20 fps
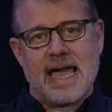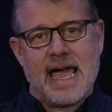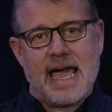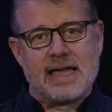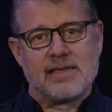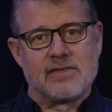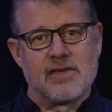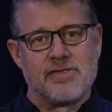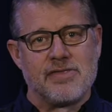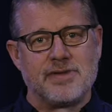
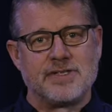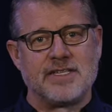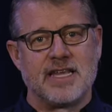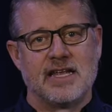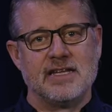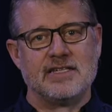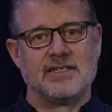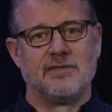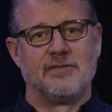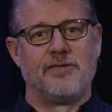gang, the
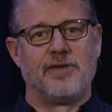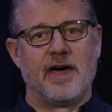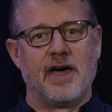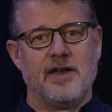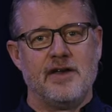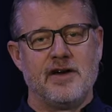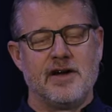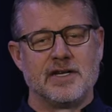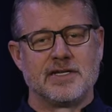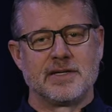sons of
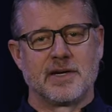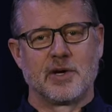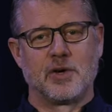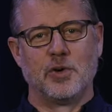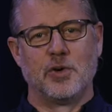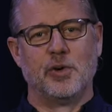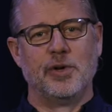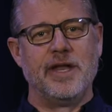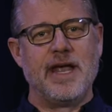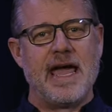thunder. It's a
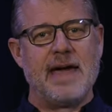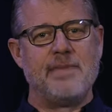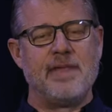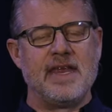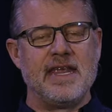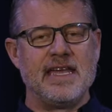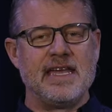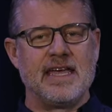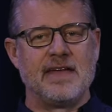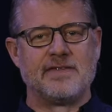cool name
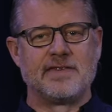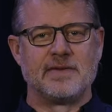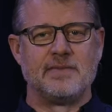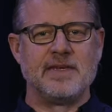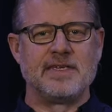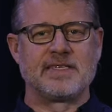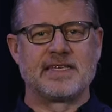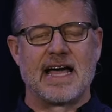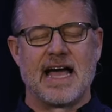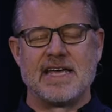that he gives them.
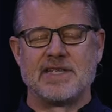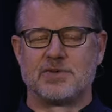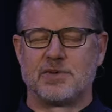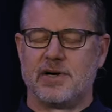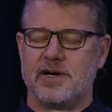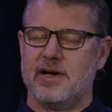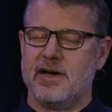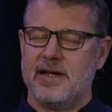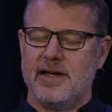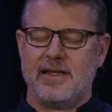These guys
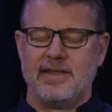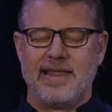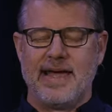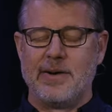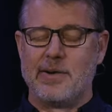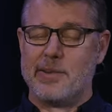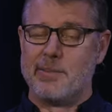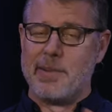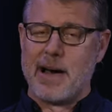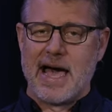were,
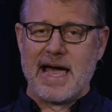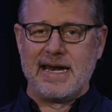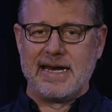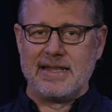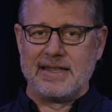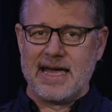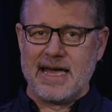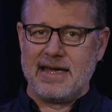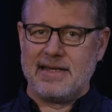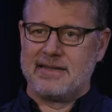they were
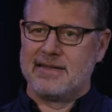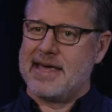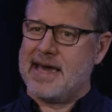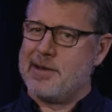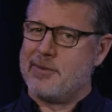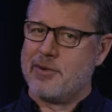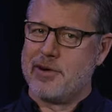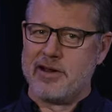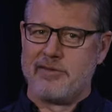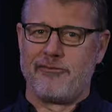mighty. They,
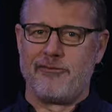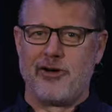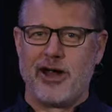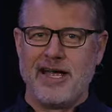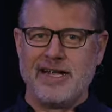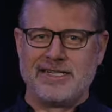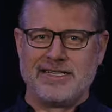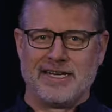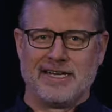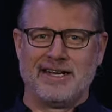they weren't
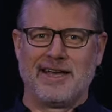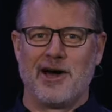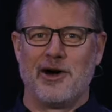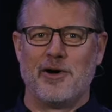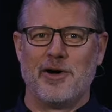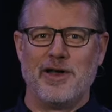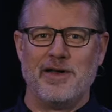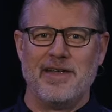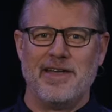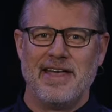afraid to
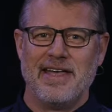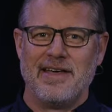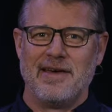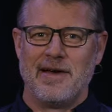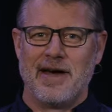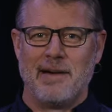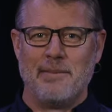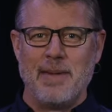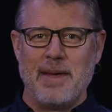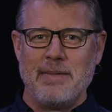go and
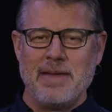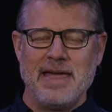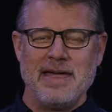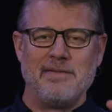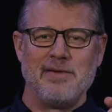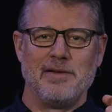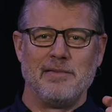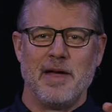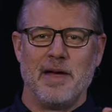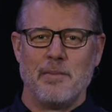uh, maybe
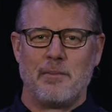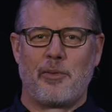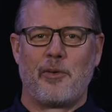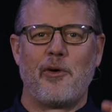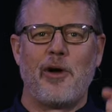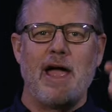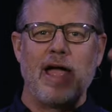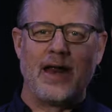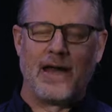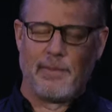even
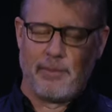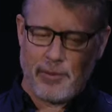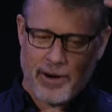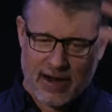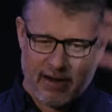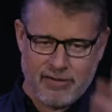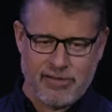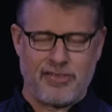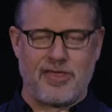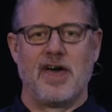pray to
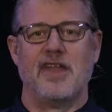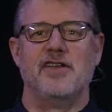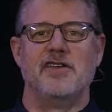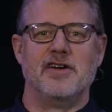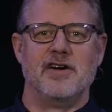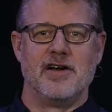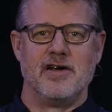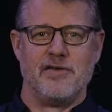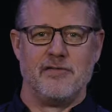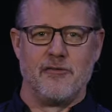bring
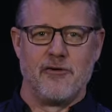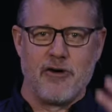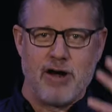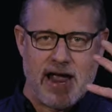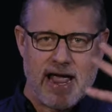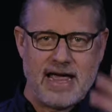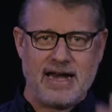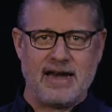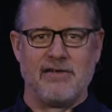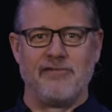thunder and
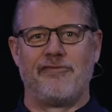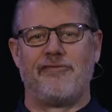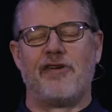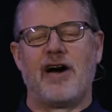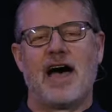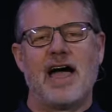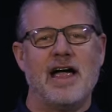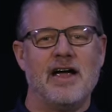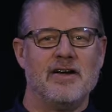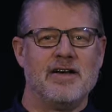rain and
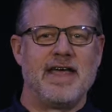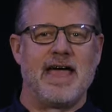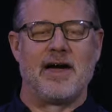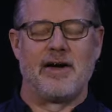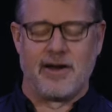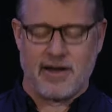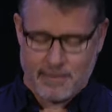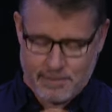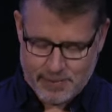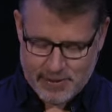fire
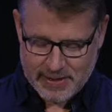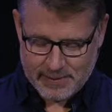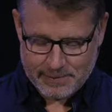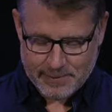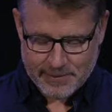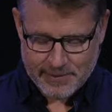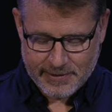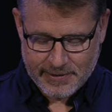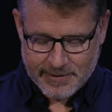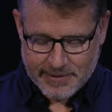down on
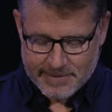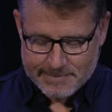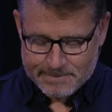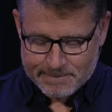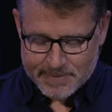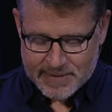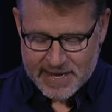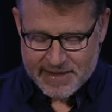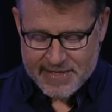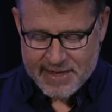people.
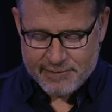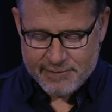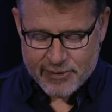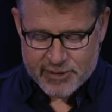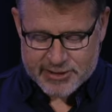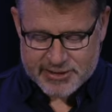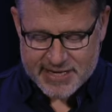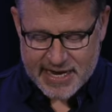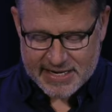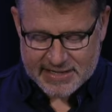And then
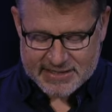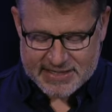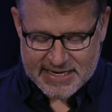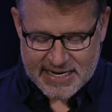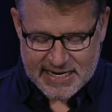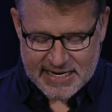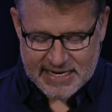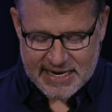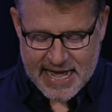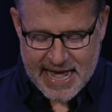verse
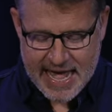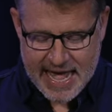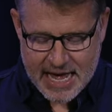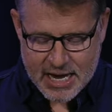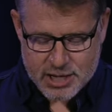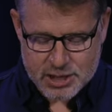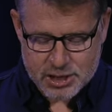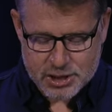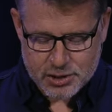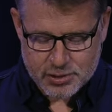18,
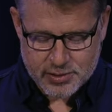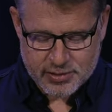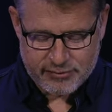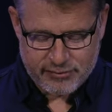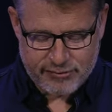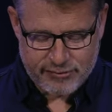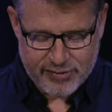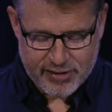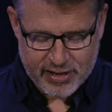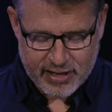Andrew
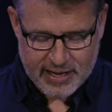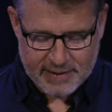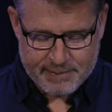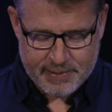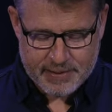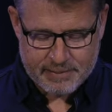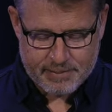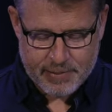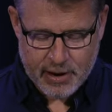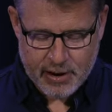and Philip
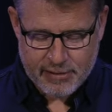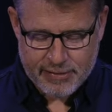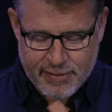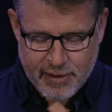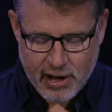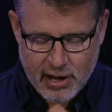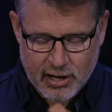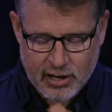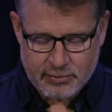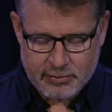and
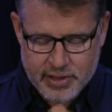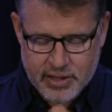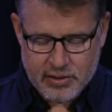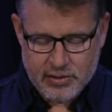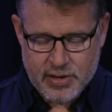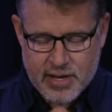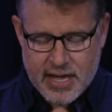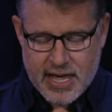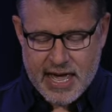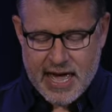
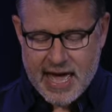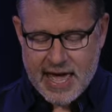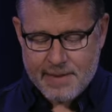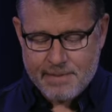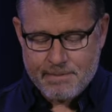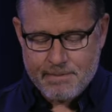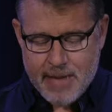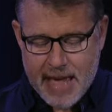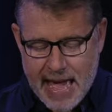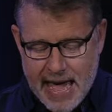Bartholomew
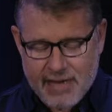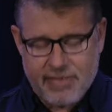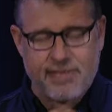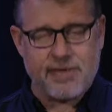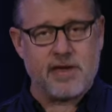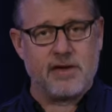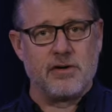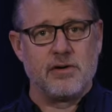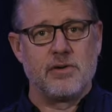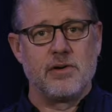and
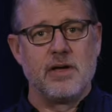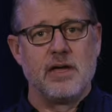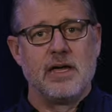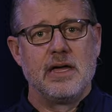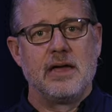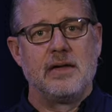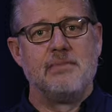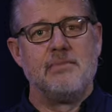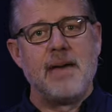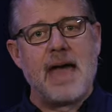Matthew.
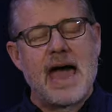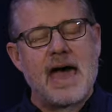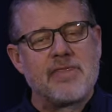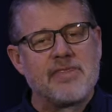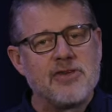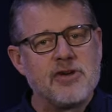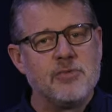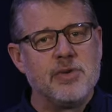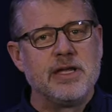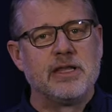And
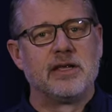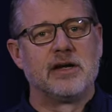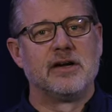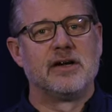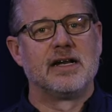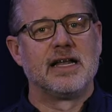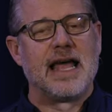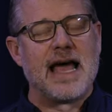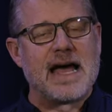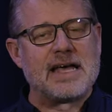Matthew, we
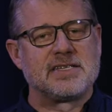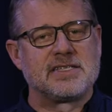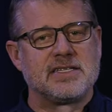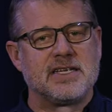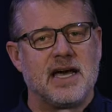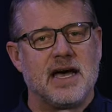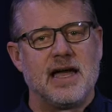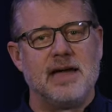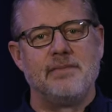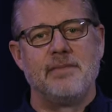learned last
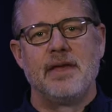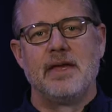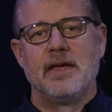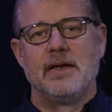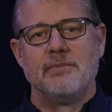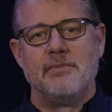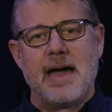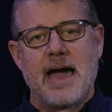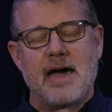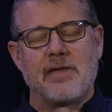time,
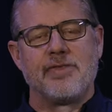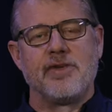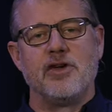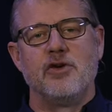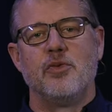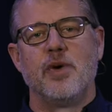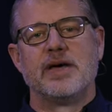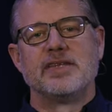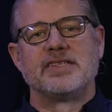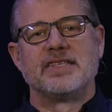
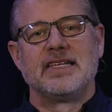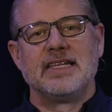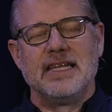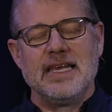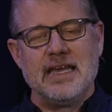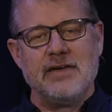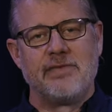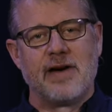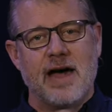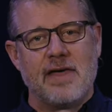Matthew was
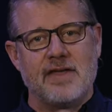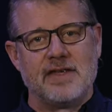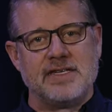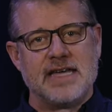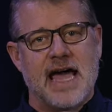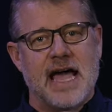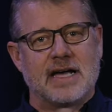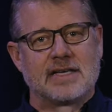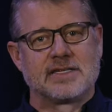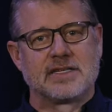Levi, the
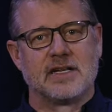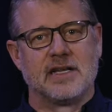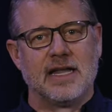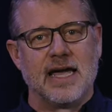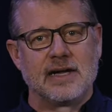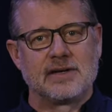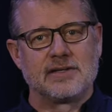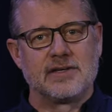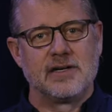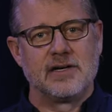tax
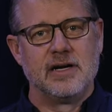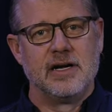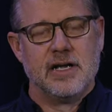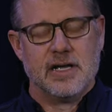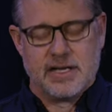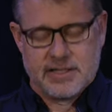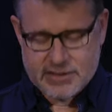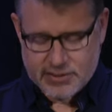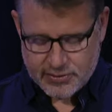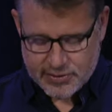collector.
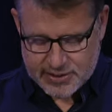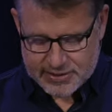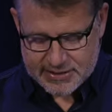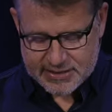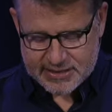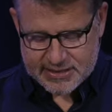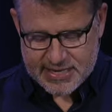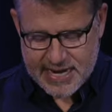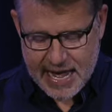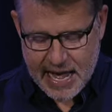So so this
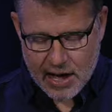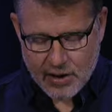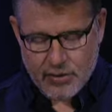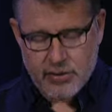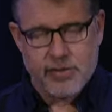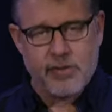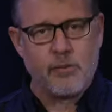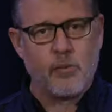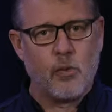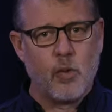is
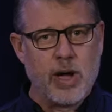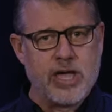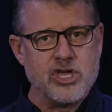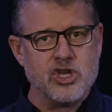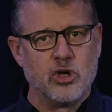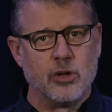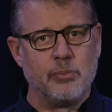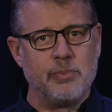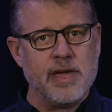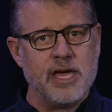now what
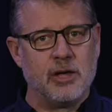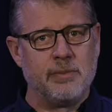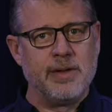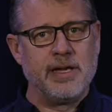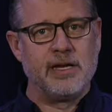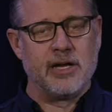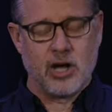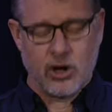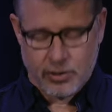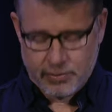you'll he'll
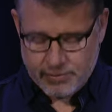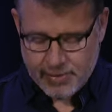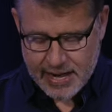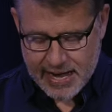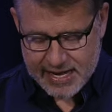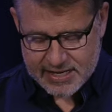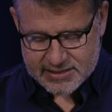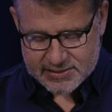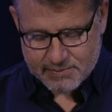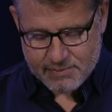be known
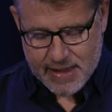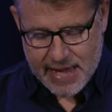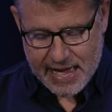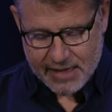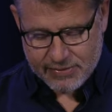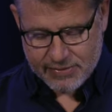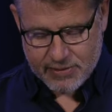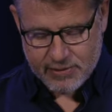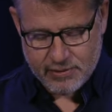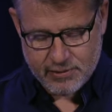by as
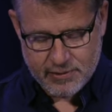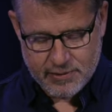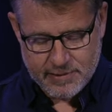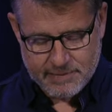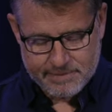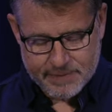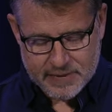Matthew,